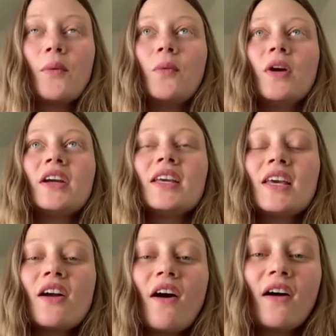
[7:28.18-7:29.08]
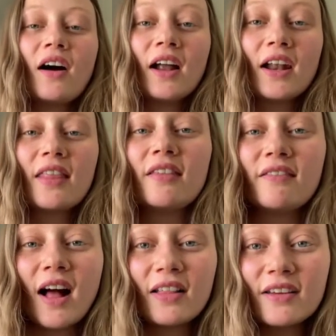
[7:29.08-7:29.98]
Working on the
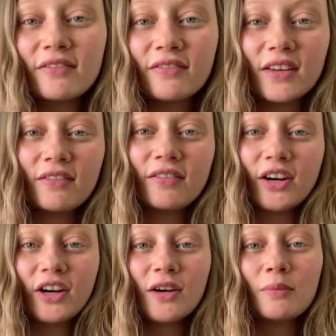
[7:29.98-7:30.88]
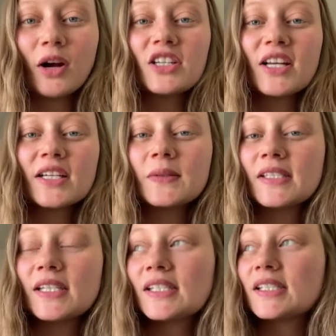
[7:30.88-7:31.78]
Valley Fever project with
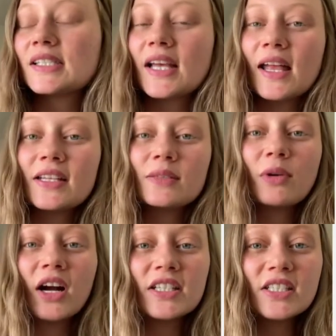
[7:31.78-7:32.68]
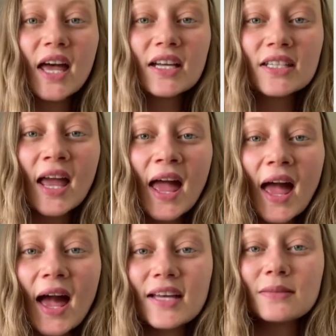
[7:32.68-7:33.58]
Citizen Science Project
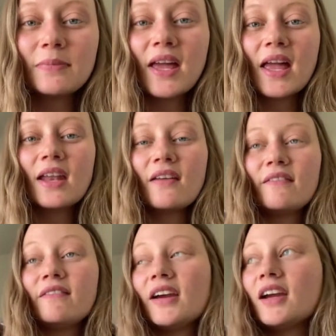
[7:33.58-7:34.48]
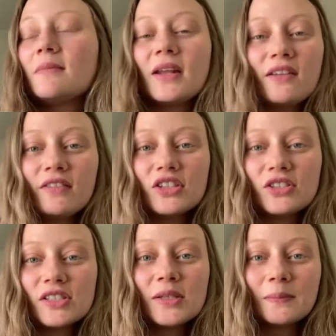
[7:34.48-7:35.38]
has been very beneficial
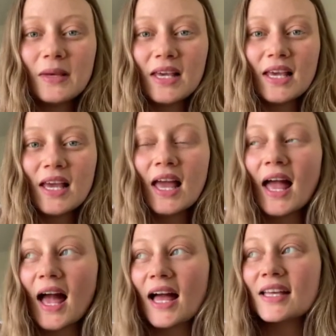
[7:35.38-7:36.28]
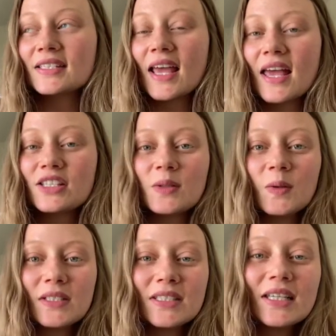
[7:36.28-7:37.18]
to me as a
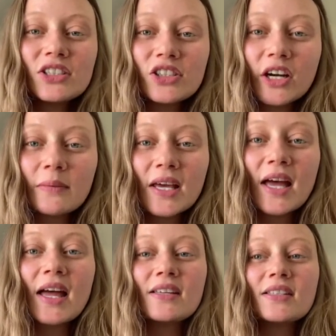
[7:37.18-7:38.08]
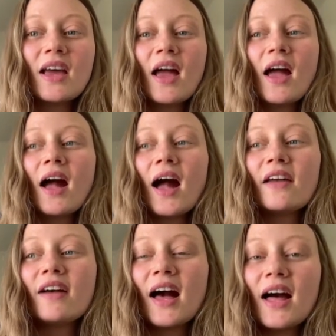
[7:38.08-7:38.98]
student teacher because
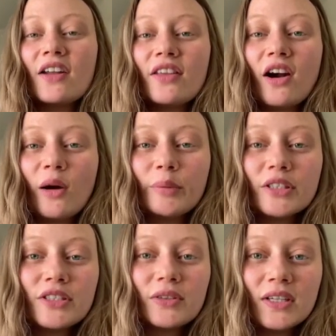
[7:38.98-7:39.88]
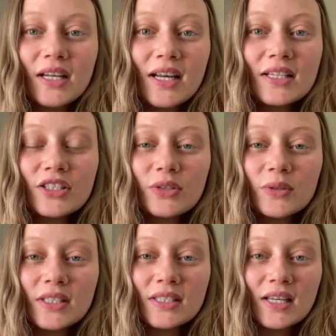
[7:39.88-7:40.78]
I've had the opportunity to
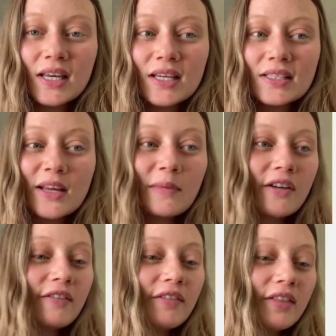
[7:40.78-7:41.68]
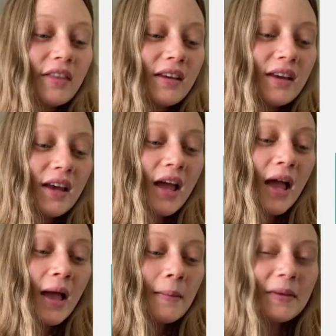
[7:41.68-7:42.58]
see some of the
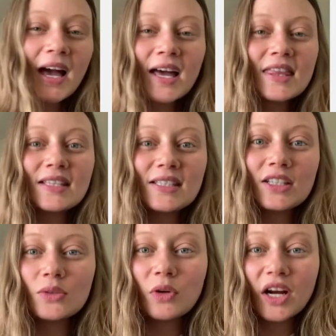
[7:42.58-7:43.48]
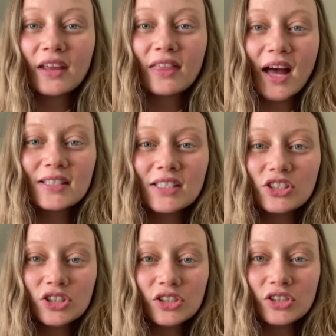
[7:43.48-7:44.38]
behind the scenes work that
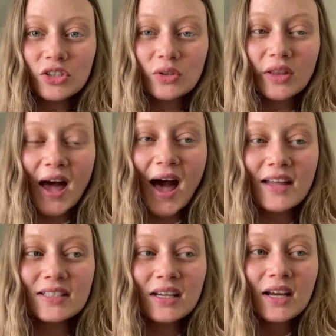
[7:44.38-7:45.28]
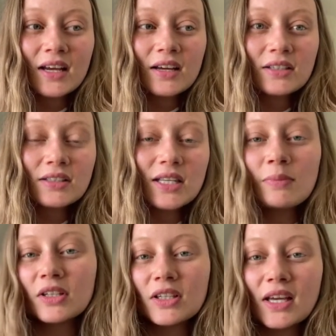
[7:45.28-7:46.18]
teachers do that
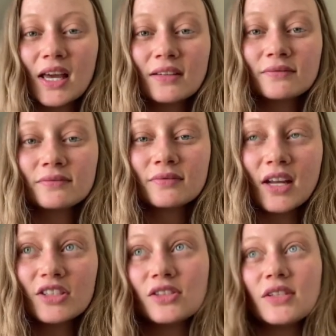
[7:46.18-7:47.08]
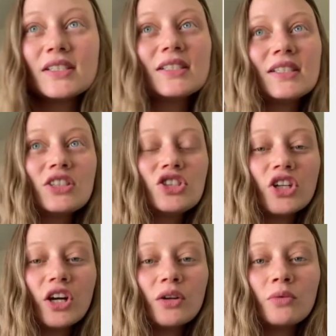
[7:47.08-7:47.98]
typically a student
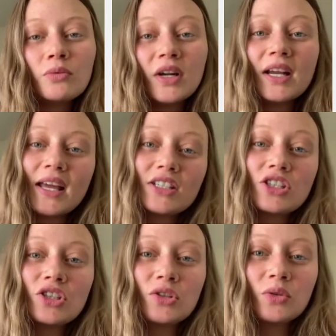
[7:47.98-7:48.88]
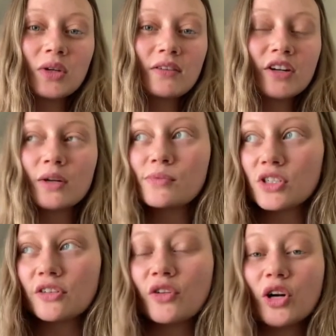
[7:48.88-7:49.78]
teacher wouldn't get to even
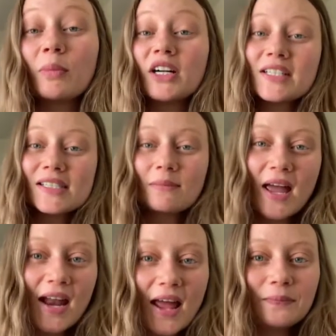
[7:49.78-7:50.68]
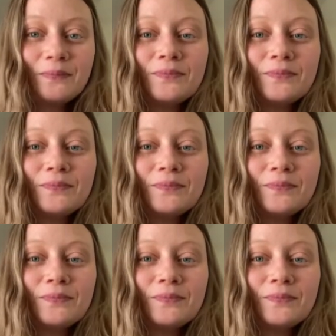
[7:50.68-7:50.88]
observe or participate in.